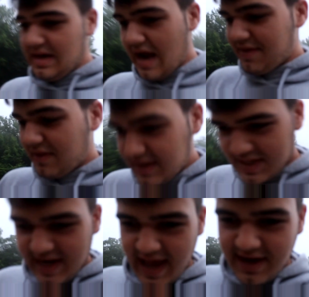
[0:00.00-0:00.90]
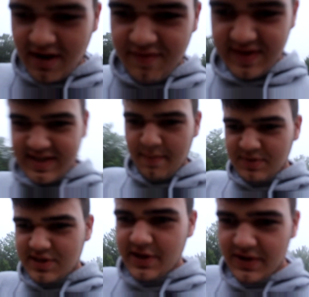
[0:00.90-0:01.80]
I think that's going to end off this
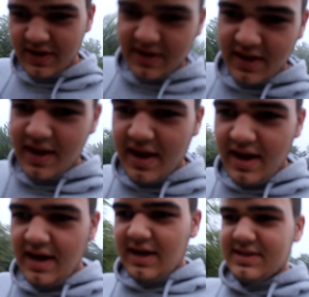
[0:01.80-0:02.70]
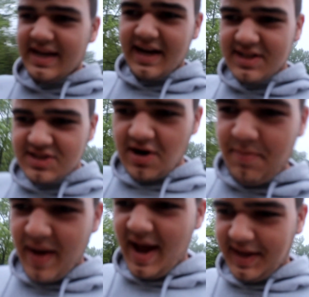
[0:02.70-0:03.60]
episode, because because I gotta start
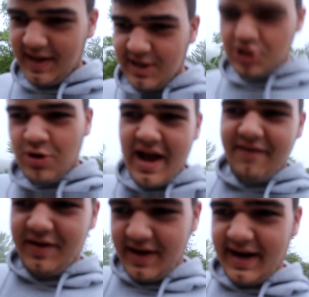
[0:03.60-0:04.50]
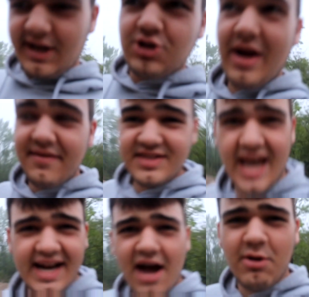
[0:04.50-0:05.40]
packing and driving. I gotta drive
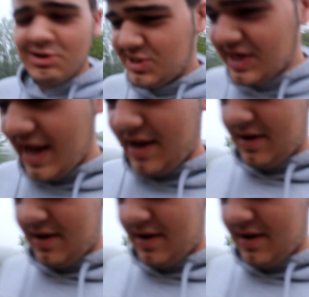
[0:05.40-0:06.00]
10 hours today.